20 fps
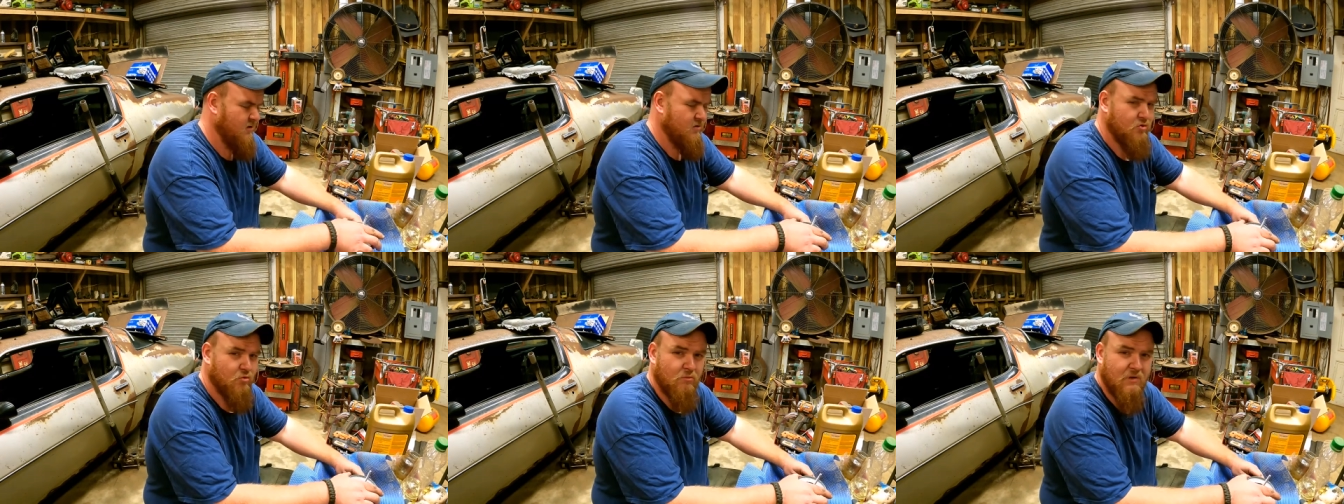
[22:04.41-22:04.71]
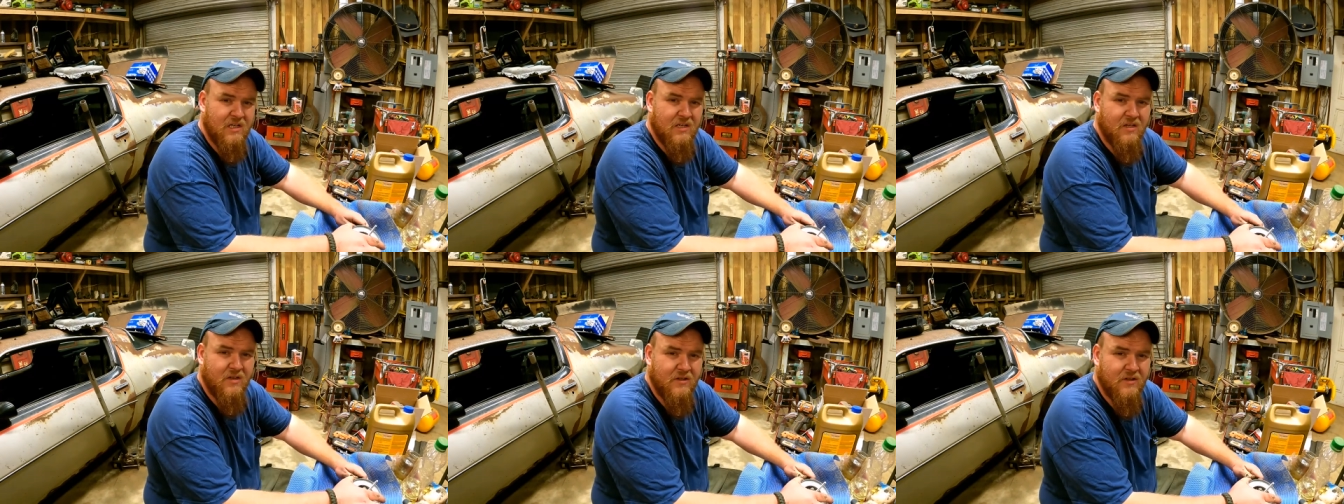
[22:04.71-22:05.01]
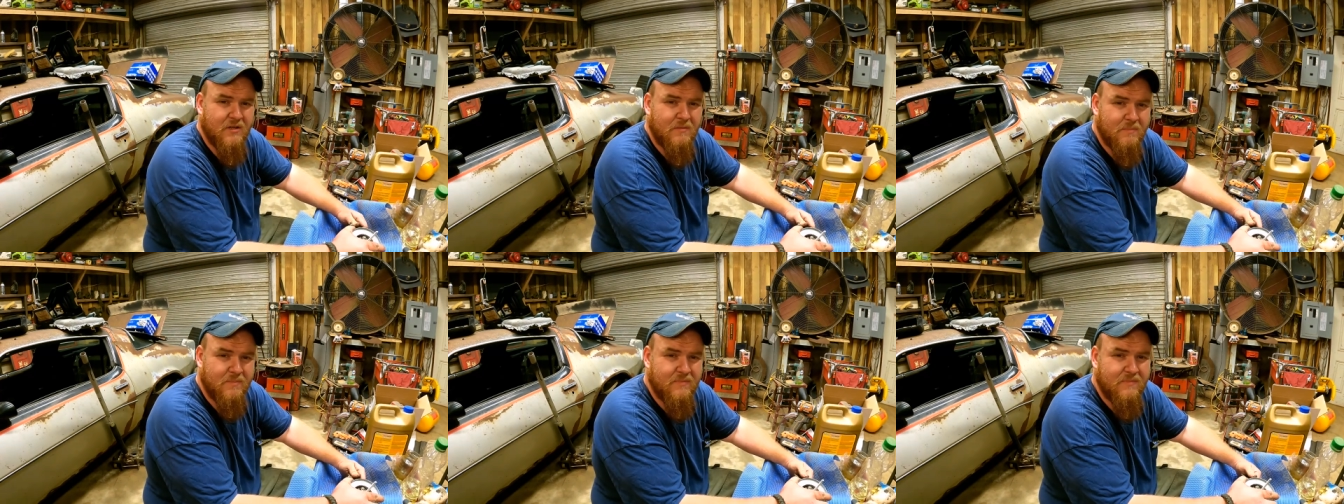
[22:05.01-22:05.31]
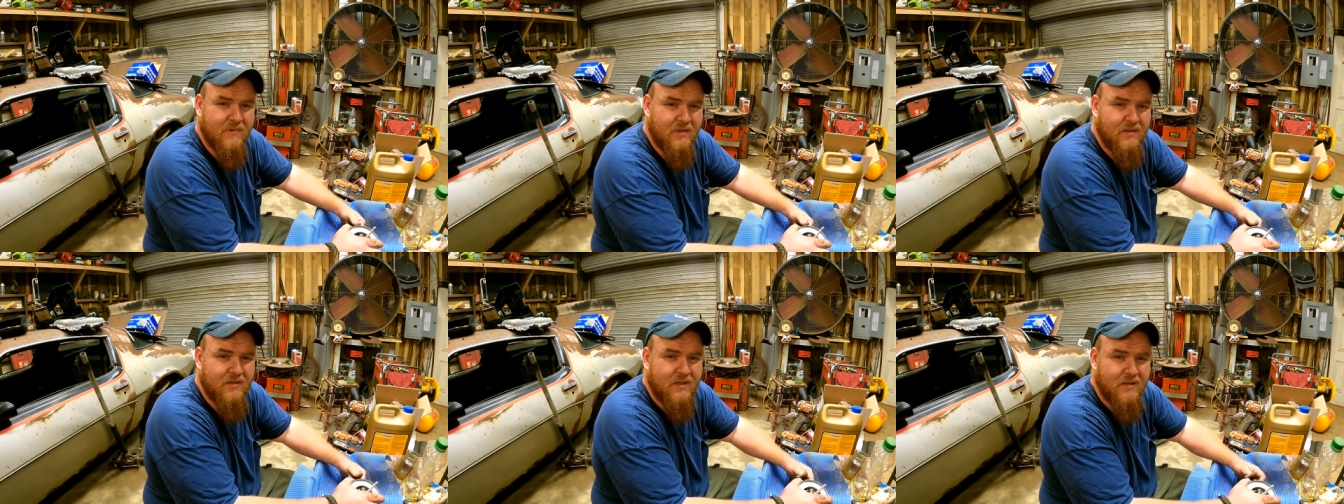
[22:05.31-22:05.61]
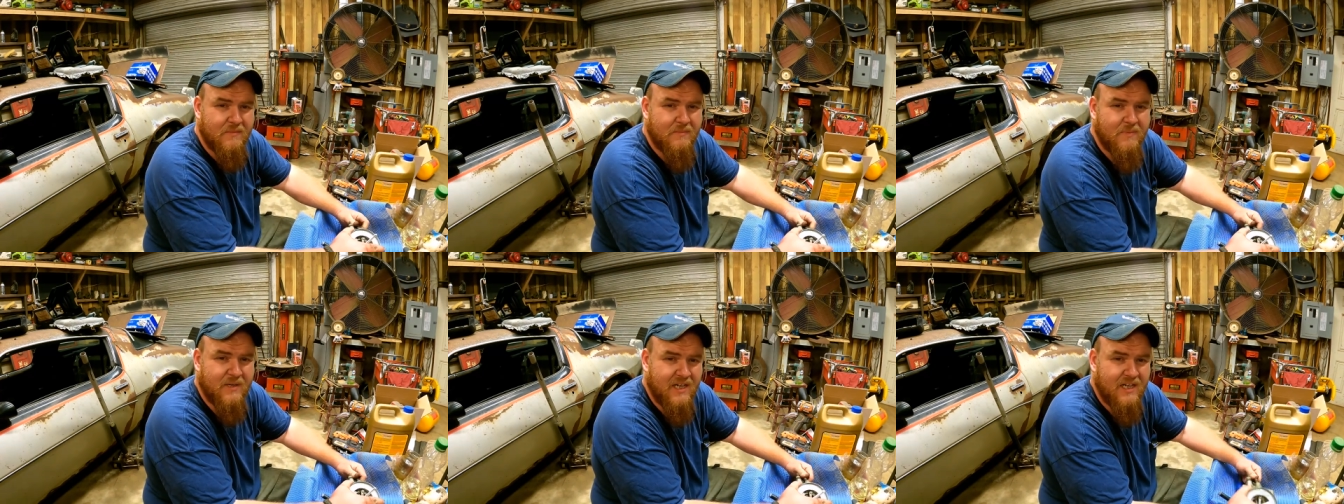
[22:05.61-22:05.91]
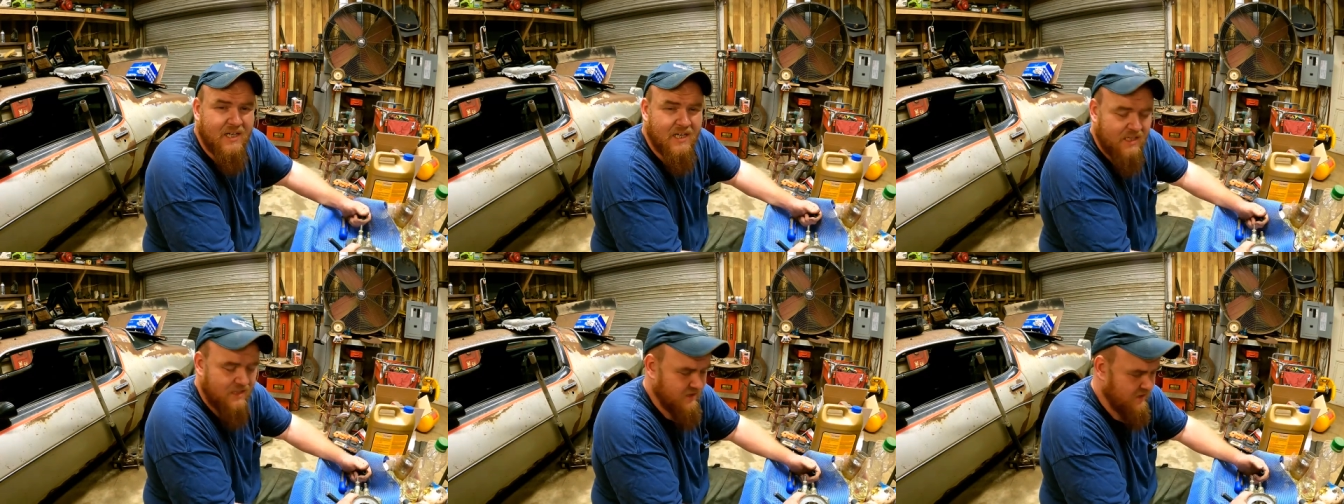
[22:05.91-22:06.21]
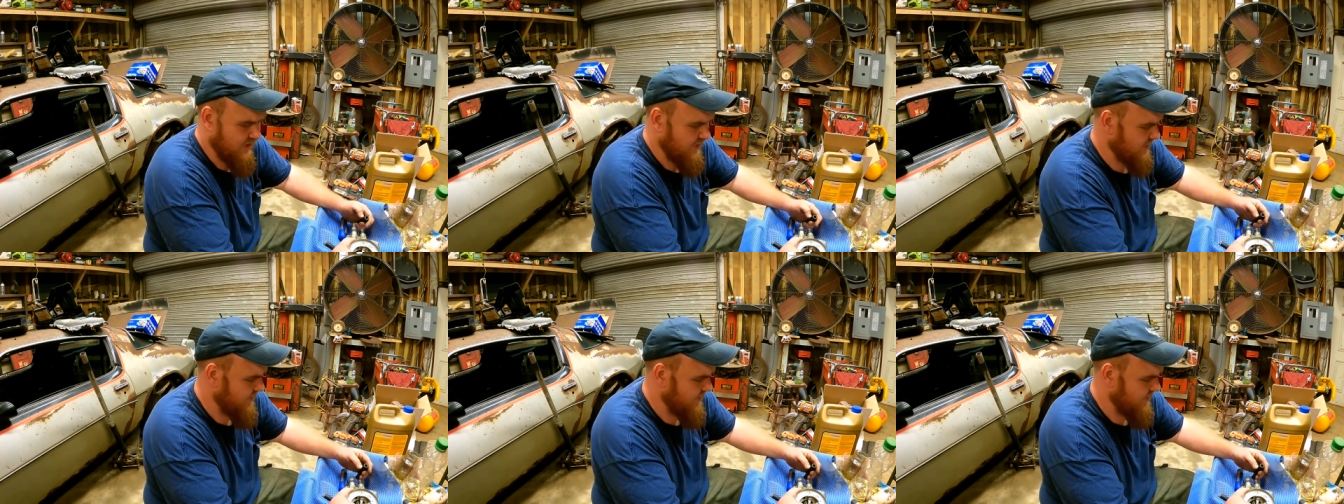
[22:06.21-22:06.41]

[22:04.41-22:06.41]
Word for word: know dwell on the on the past.